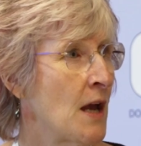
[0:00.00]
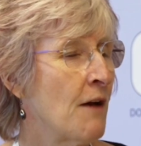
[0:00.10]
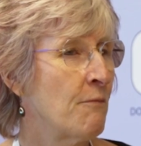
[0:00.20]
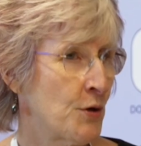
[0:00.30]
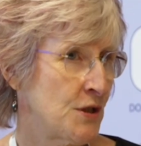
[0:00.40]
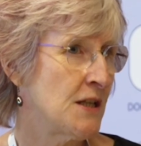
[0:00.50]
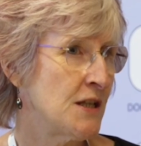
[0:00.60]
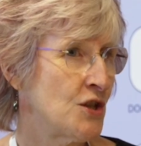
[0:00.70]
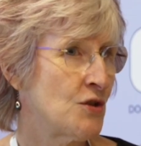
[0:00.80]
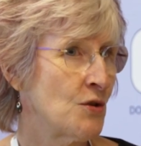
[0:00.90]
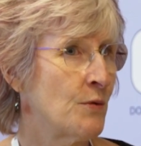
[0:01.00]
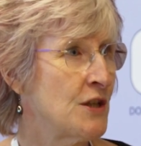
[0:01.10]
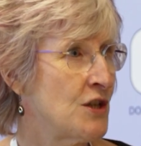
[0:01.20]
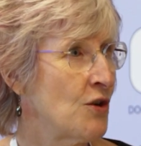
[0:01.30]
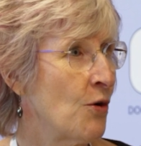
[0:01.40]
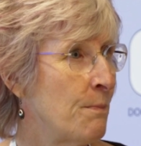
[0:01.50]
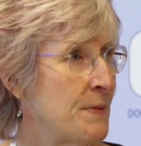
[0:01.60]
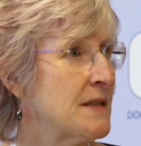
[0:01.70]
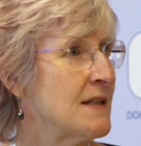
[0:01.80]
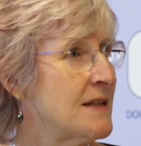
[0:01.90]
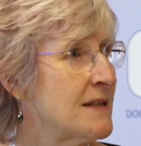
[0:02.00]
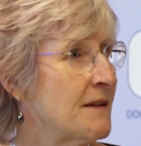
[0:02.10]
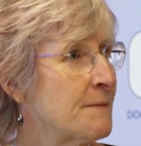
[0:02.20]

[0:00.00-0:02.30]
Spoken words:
of putting digital into your business.